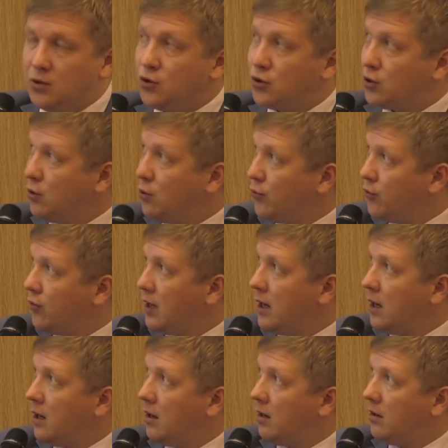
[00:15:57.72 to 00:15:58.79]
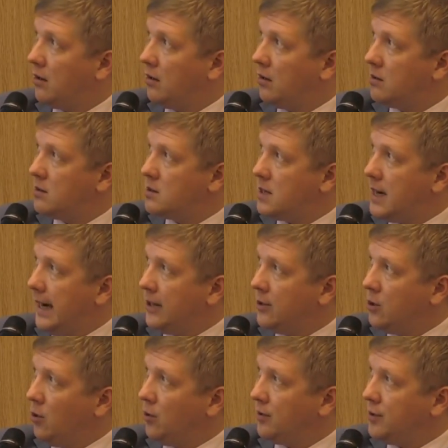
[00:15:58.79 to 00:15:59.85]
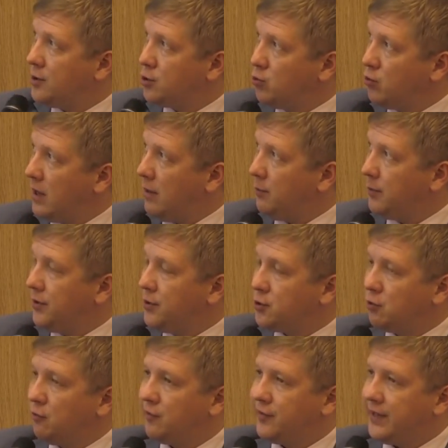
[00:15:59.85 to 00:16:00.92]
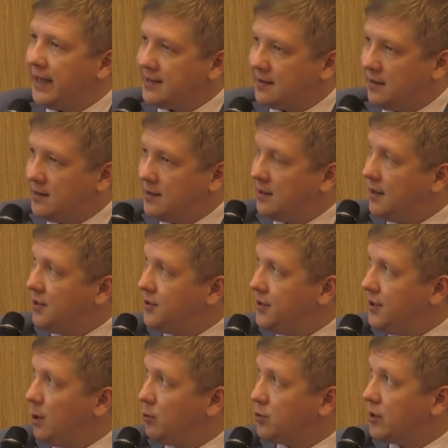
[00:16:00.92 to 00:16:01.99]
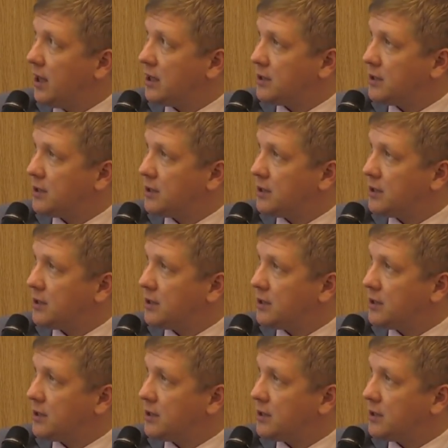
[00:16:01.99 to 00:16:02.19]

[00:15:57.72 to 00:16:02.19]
So far, I know at least two companies who've tested that idea with